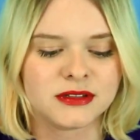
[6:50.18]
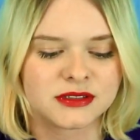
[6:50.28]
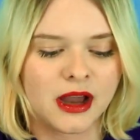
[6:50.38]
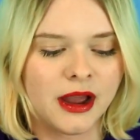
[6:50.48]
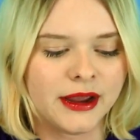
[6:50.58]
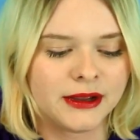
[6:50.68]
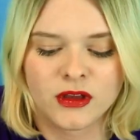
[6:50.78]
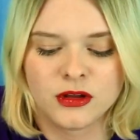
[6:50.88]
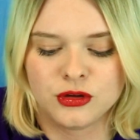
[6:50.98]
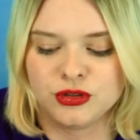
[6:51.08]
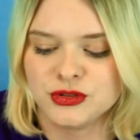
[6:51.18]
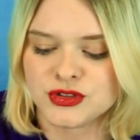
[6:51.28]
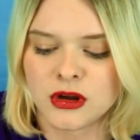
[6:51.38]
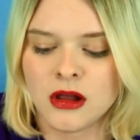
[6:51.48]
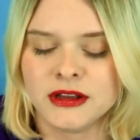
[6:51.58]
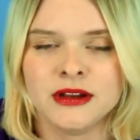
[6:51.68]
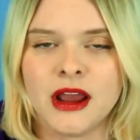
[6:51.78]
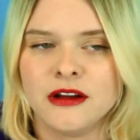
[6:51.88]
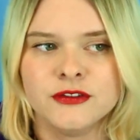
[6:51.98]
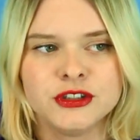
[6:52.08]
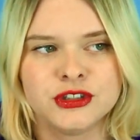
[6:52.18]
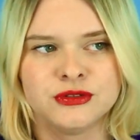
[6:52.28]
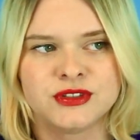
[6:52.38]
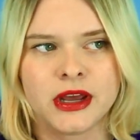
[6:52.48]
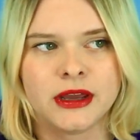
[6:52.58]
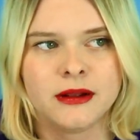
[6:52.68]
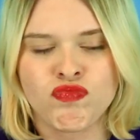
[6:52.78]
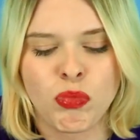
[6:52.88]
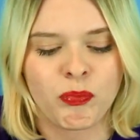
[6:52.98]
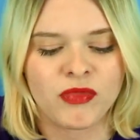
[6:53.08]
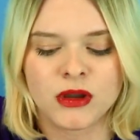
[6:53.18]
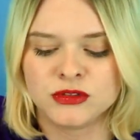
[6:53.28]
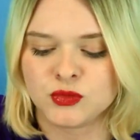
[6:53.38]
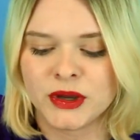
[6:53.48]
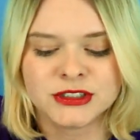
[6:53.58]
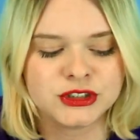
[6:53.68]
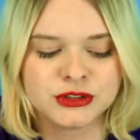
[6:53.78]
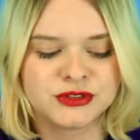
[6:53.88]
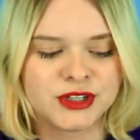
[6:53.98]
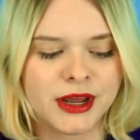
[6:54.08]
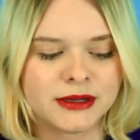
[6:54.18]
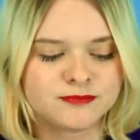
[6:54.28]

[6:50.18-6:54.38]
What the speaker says: guy who used to call in every Tuesday. It was Wing Tuesday,